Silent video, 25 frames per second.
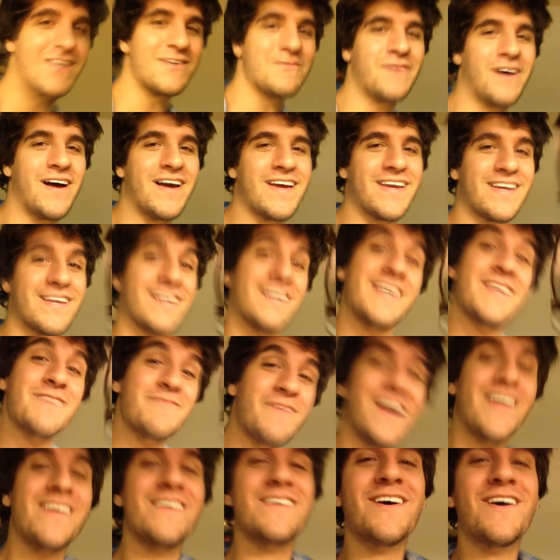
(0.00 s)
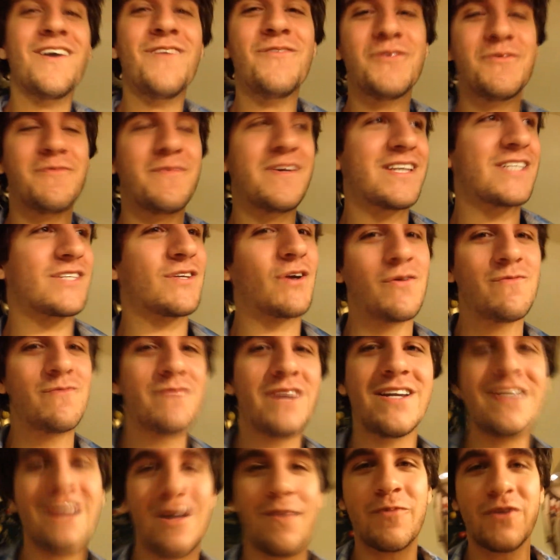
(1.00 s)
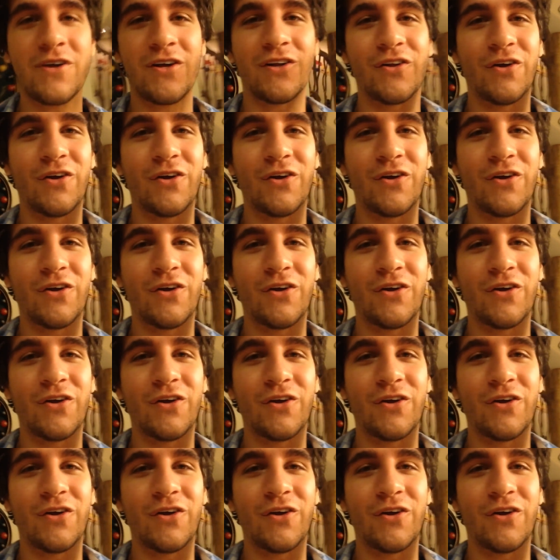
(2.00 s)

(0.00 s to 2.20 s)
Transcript: He might. He might come with me, so I might not be